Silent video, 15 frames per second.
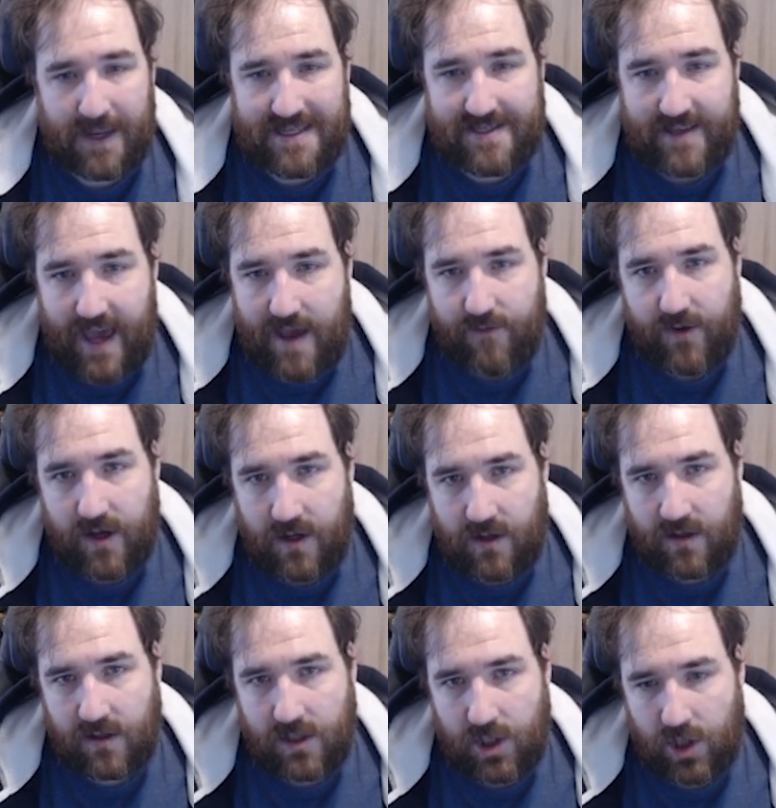
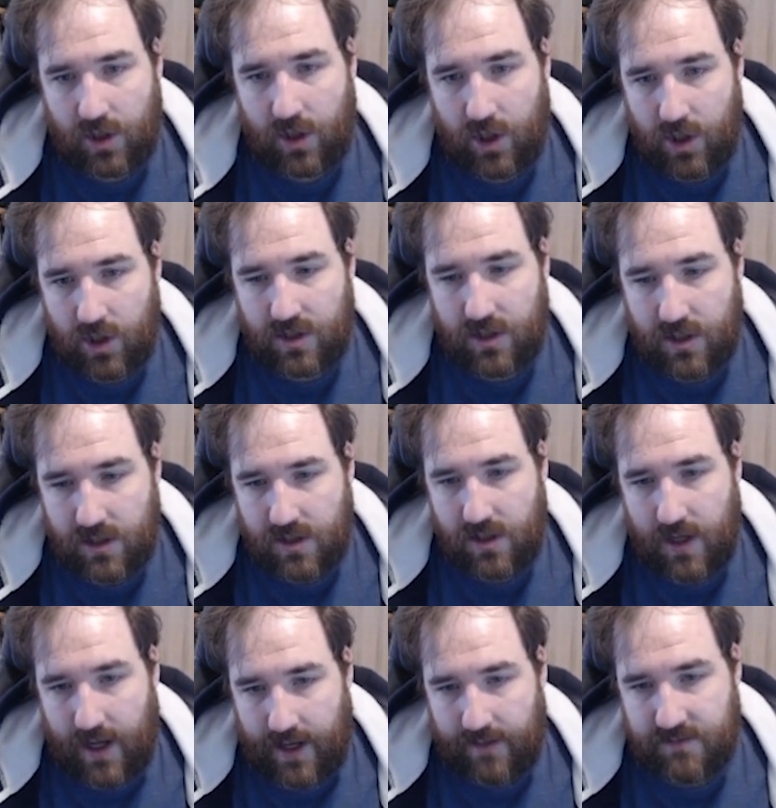Skaven
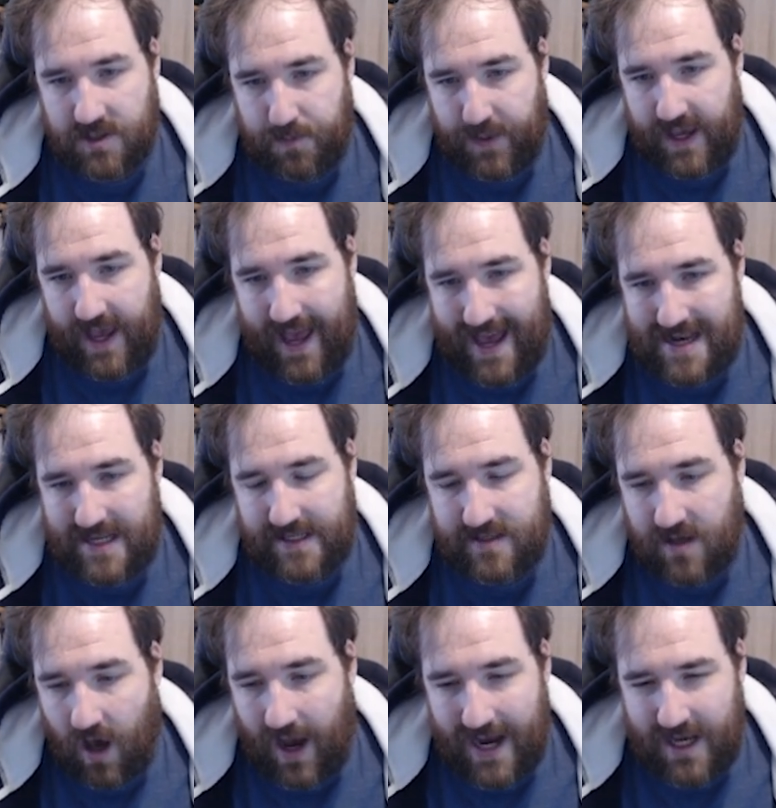spearhead is
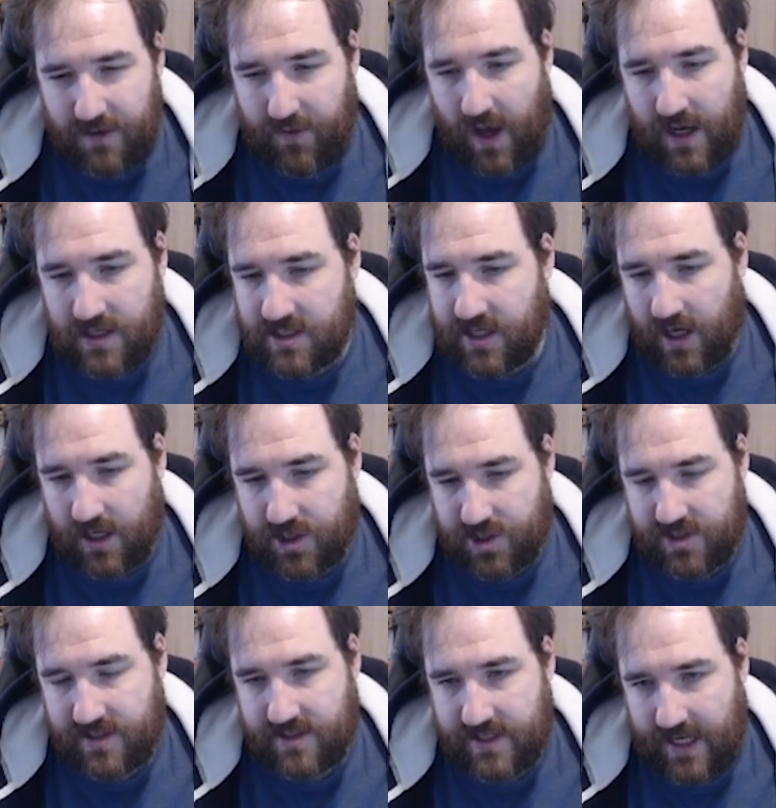kind of
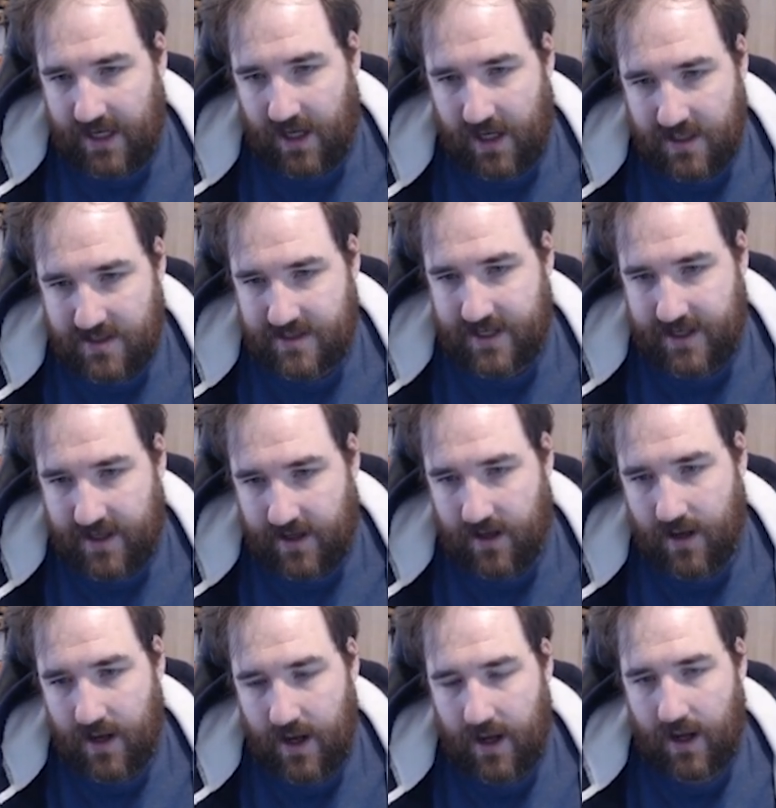untouched since I last did it.
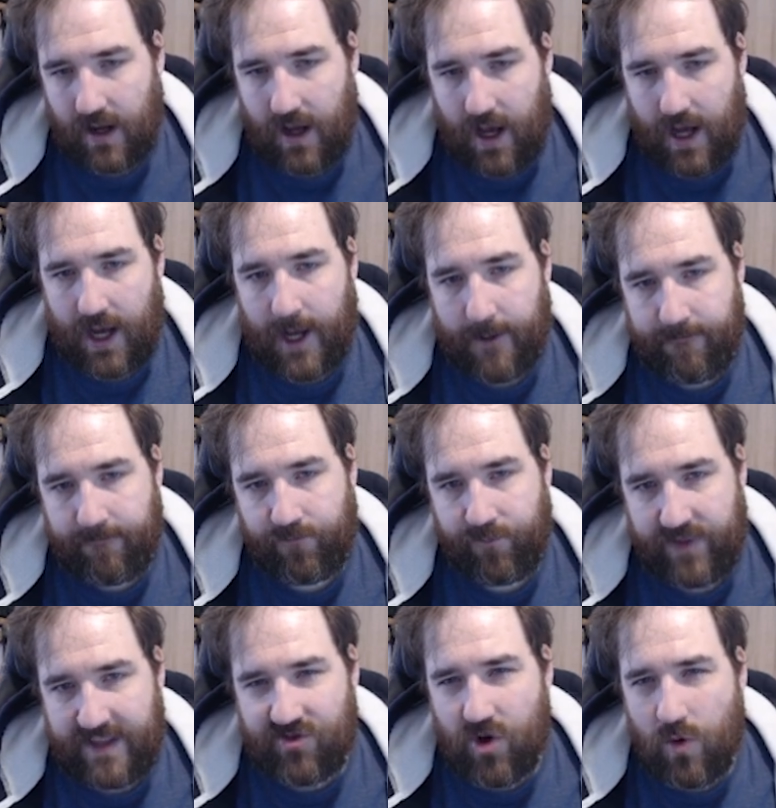
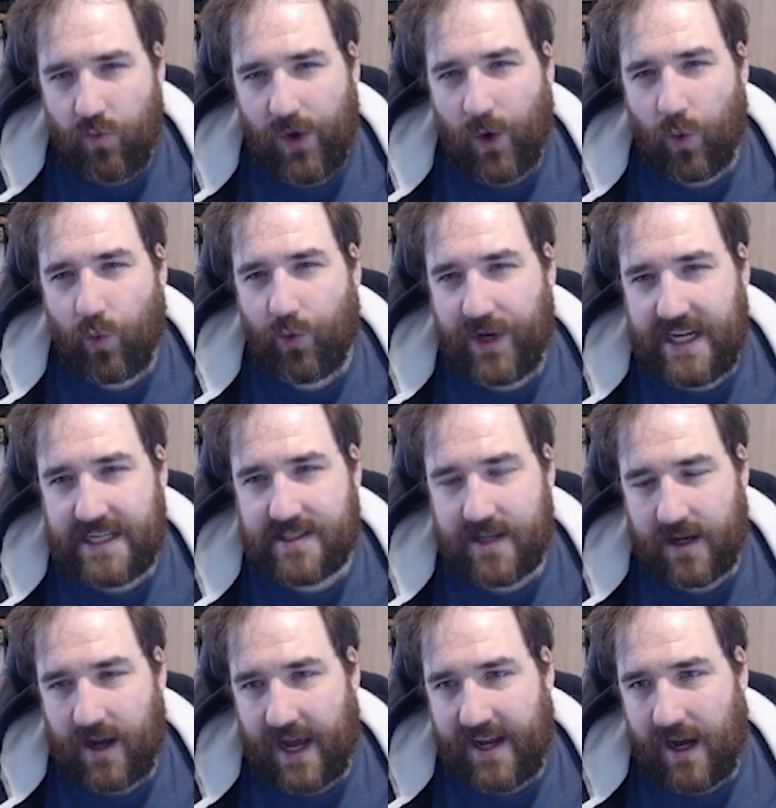There's no real
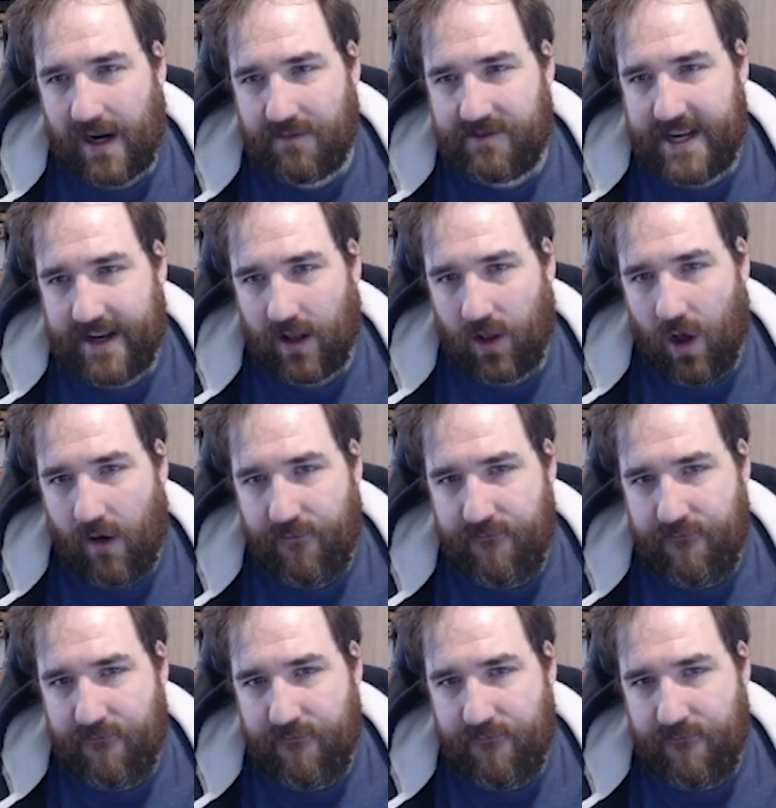reason. I kind of did a lot of